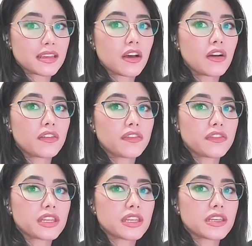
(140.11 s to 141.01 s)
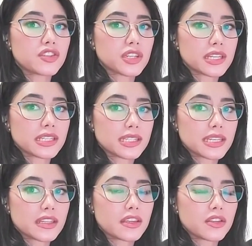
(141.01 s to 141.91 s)
of the
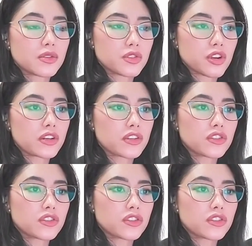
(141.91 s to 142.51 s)
GST that you charge.